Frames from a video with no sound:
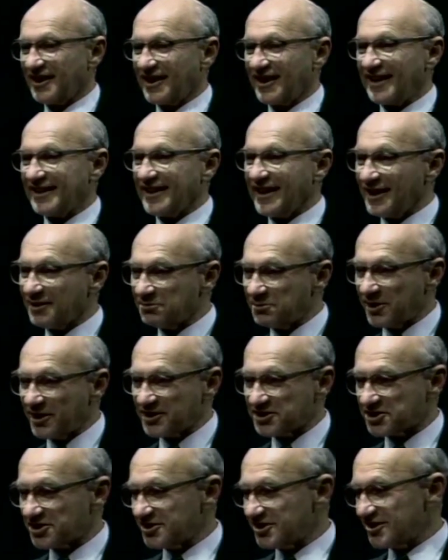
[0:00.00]
And in
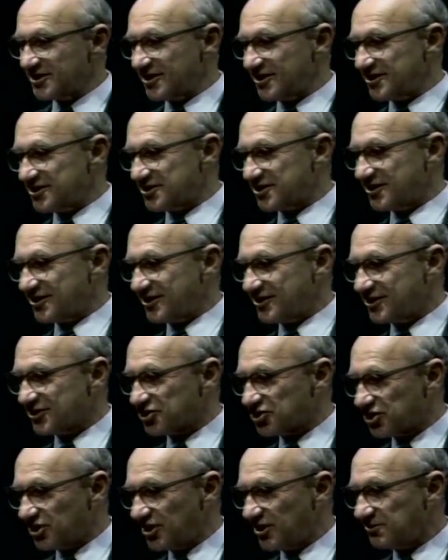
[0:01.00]
Washington, D.C., the
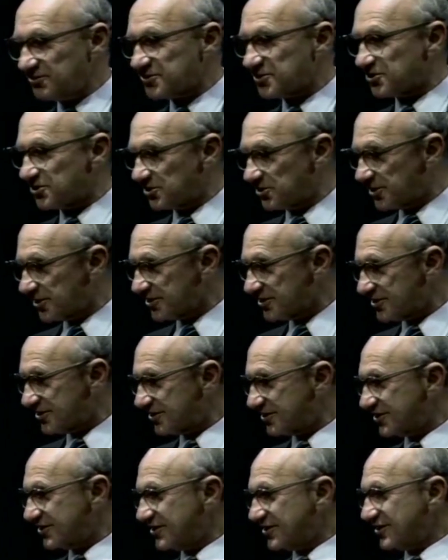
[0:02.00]
chief source,